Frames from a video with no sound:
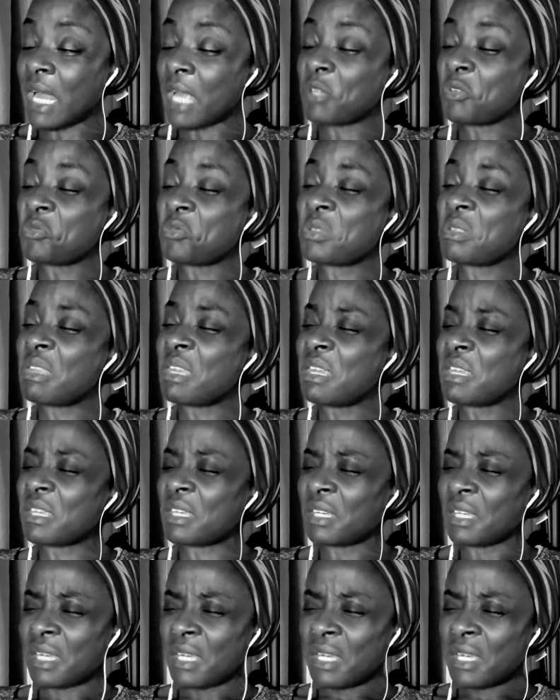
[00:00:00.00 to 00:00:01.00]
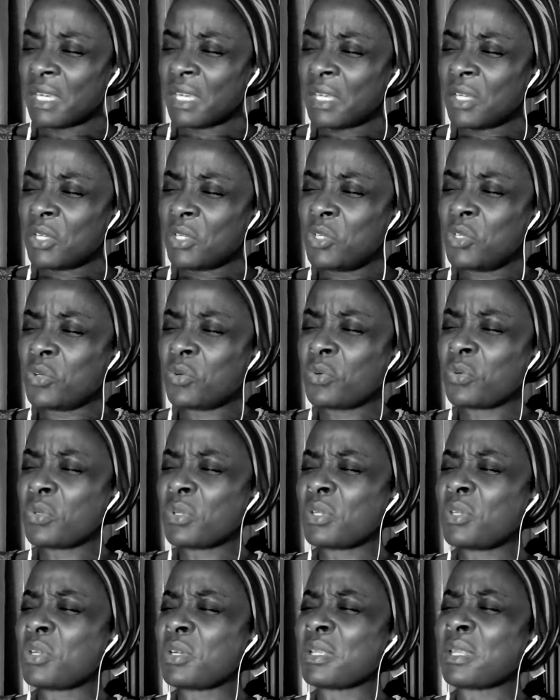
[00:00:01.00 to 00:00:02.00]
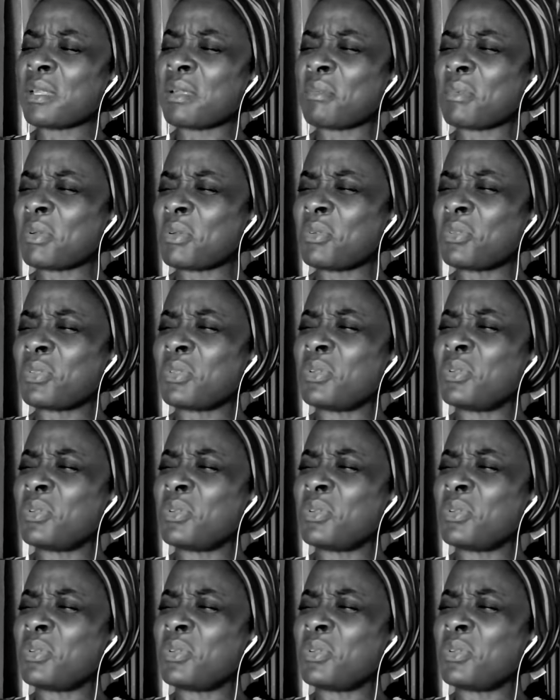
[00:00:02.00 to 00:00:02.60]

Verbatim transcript: You think you you